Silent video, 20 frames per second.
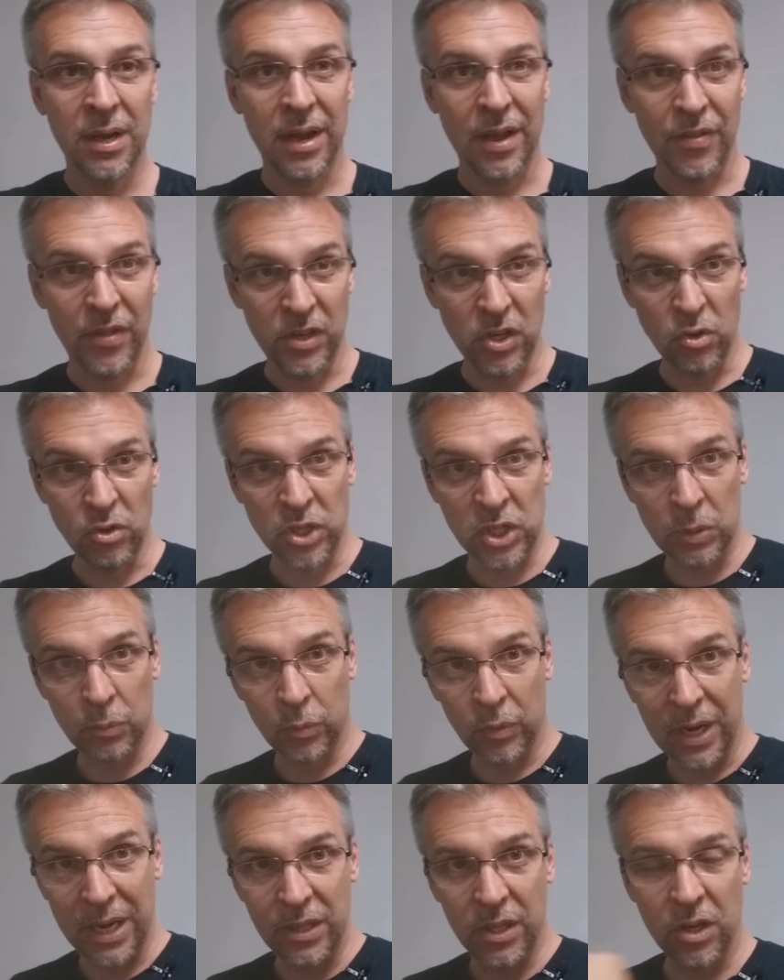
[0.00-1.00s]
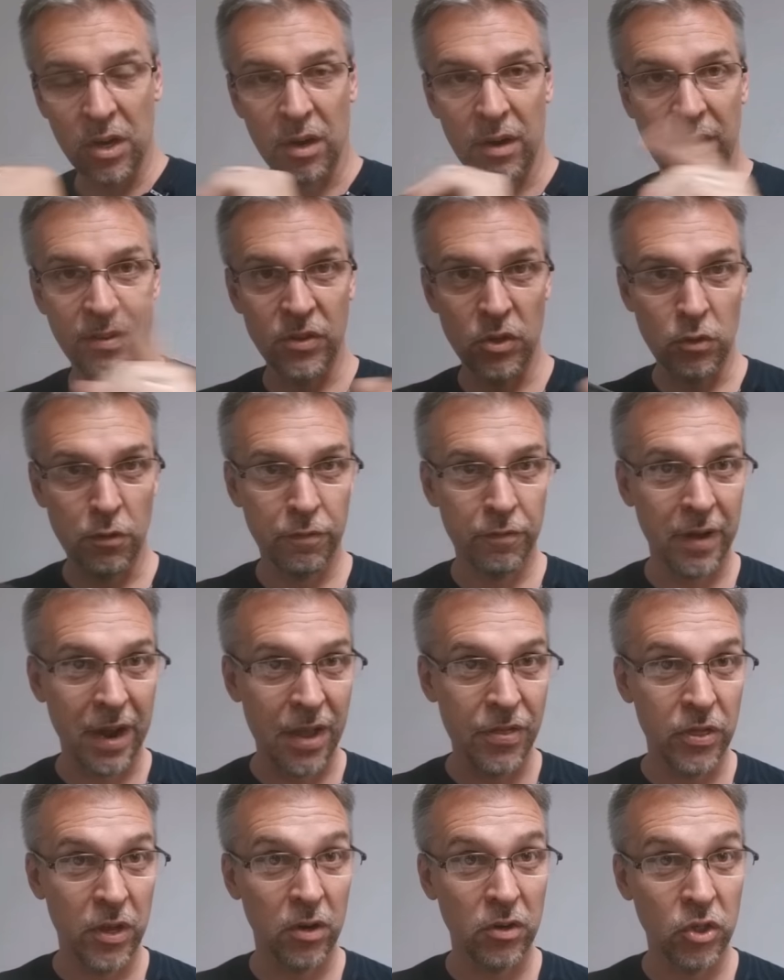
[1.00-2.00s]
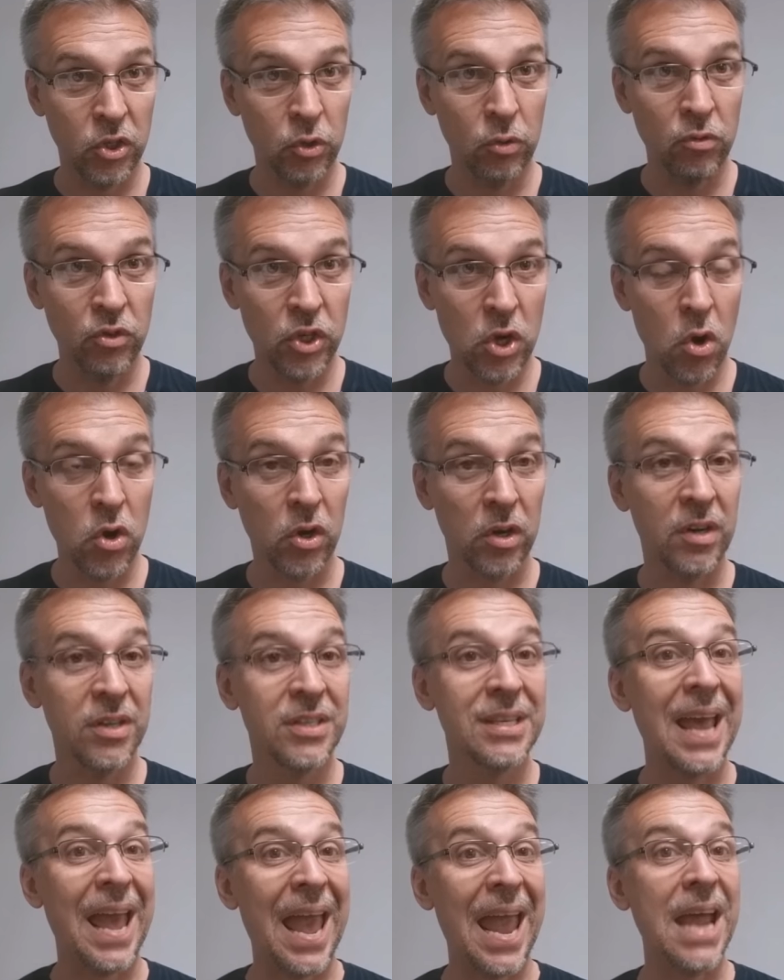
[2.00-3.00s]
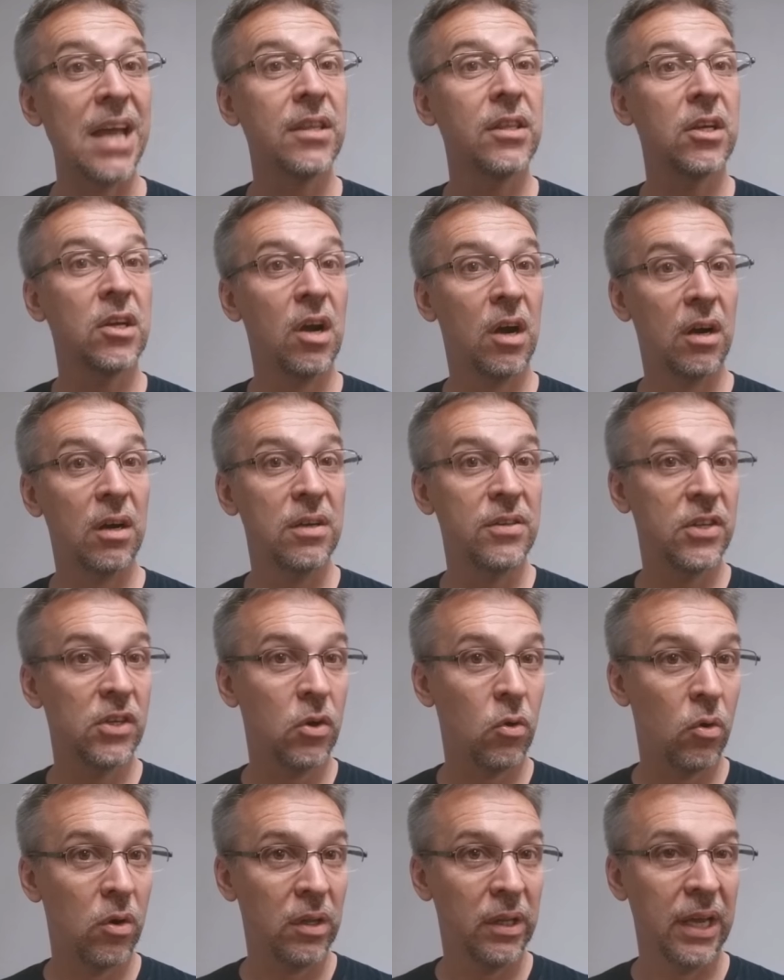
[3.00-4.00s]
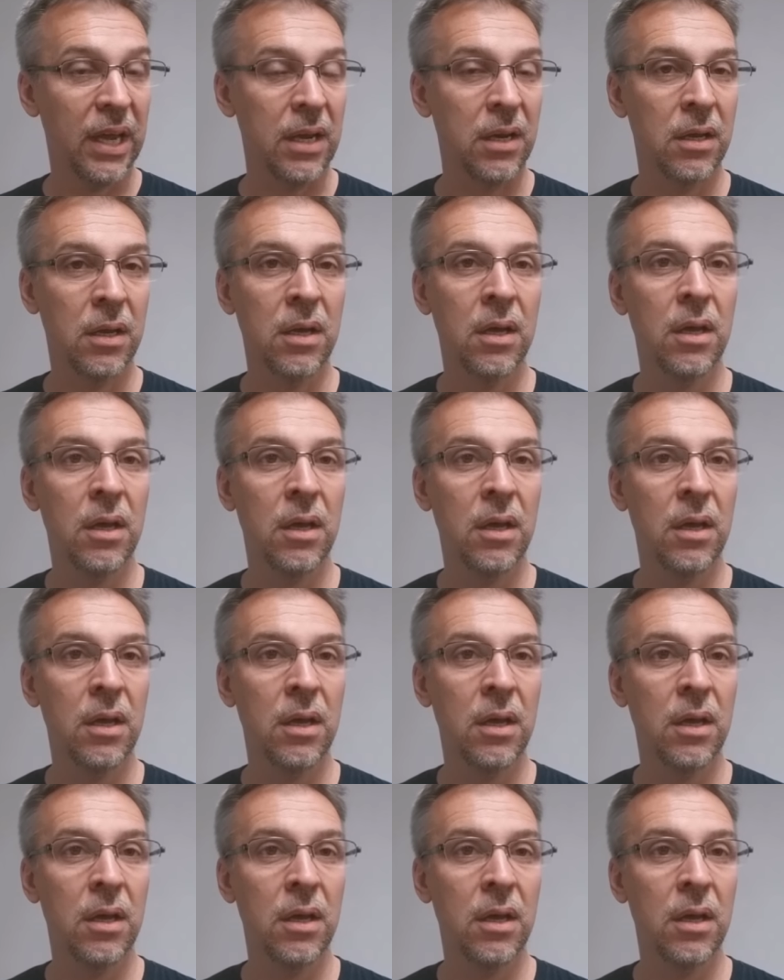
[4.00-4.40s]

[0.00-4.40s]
and then you spread the cards and you find their two jokers and the cards that correlate.